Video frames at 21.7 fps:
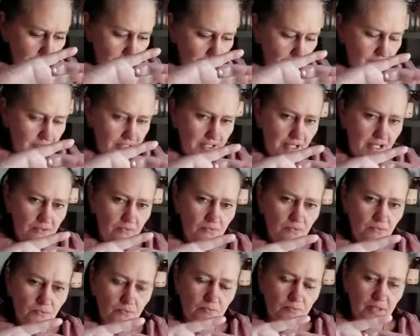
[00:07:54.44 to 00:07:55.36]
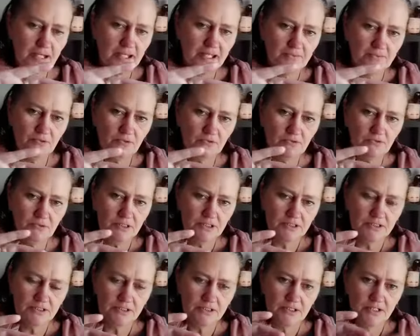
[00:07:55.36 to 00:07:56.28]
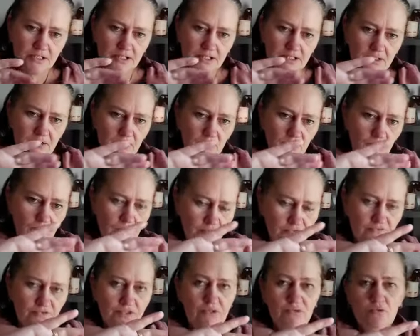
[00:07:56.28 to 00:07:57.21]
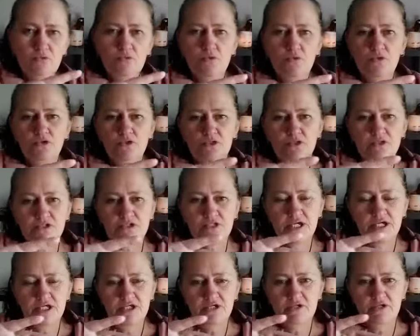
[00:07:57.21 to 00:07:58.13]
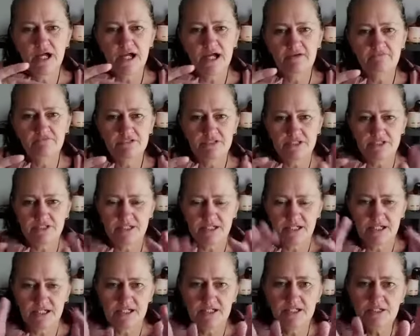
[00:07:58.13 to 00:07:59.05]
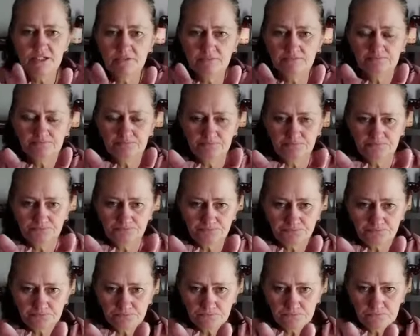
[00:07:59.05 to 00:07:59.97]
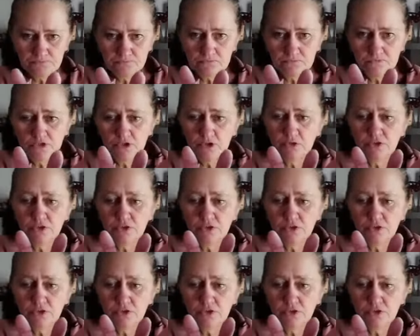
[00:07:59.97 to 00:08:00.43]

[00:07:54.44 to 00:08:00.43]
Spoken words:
okay, people, what if there are words that you haven't said or